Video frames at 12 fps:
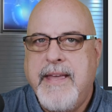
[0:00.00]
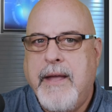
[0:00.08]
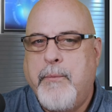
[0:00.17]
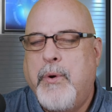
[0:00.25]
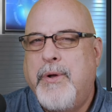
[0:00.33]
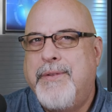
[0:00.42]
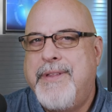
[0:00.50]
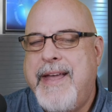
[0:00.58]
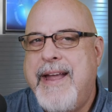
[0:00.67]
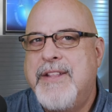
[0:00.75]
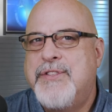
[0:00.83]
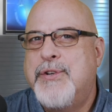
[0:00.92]

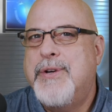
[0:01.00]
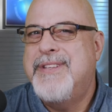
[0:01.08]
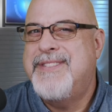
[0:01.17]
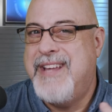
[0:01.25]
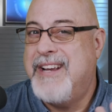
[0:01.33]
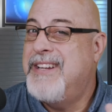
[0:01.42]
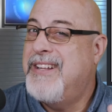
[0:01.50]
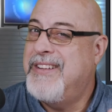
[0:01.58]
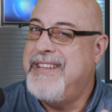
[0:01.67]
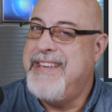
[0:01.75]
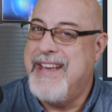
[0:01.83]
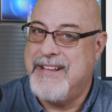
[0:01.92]
The answer is
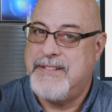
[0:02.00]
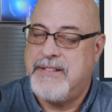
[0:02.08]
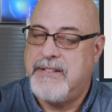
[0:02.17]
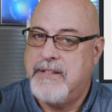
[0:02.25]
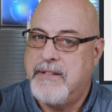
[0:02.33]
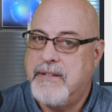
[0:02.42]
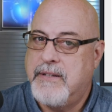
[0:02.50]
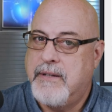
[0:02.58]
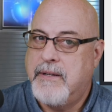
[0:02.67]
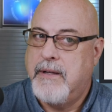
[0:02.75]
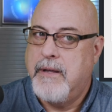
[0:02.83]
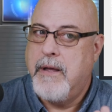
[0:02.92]
technically yes.
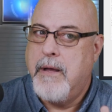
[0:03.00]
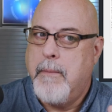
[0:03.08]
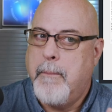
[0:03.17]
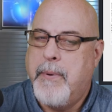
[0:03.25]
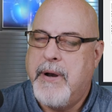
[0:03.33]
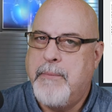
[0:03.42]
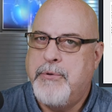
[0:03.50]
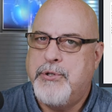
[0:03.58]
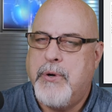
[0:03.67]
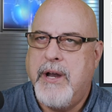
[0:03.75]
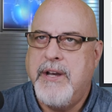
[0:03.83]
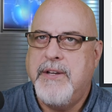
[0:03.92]
But I'm
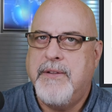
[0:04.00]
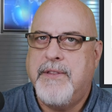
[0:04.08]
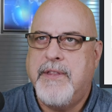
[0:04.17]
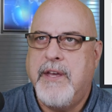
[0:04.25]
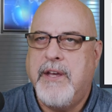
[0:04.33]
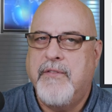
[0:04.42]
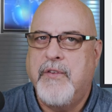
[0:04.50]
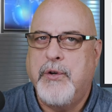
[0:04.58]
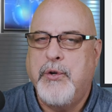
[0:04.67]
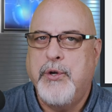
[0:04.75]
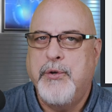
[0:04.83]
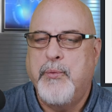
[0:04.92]
trying to think of a
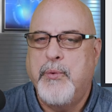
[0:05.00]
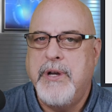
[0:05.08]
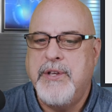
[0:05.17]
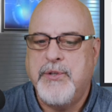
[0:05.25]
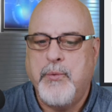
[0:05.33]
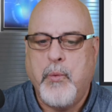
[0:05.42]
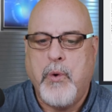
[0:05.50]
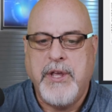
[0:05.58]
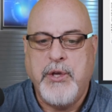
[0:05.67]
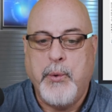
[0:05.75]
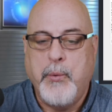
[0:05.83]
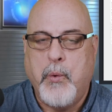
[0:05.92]
good reason why
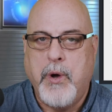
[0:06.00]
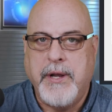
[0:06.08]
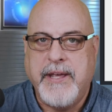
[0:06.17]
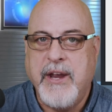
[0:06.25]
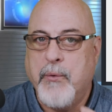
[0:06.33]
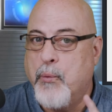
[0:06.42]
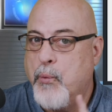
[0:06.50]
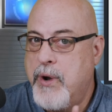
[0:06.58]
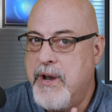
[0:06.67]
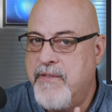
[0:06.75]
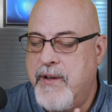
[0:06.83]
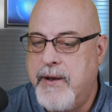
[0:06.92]
you would want to get
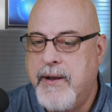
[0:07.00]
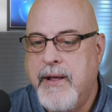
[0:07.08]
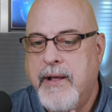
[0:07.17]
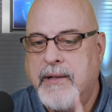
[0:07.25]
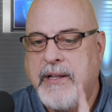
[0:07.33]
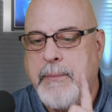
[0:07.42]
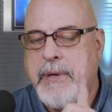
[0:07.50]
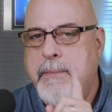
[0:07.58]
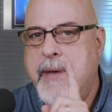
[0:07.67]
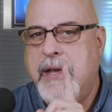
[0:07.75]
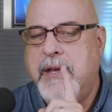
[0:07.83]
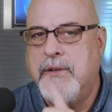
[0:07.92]
rid of it. Let me
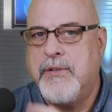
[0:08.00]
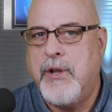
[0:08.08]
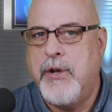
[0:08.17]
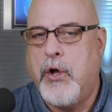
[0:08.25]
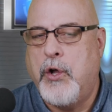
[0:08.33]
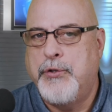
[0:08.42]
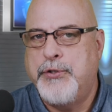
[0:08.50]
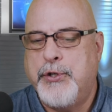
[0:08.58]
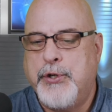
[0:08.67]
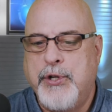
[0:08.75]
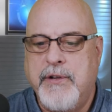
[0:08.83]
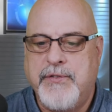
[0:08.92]
make an
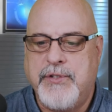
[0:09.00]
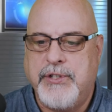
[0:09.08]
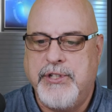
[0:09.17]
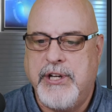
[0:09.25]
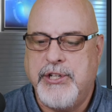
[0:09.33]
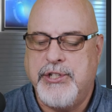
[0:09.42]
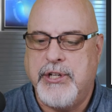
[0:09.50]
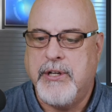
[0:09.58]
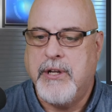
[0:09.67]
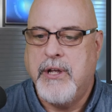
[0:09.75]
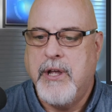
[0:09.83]
alternative suggestion.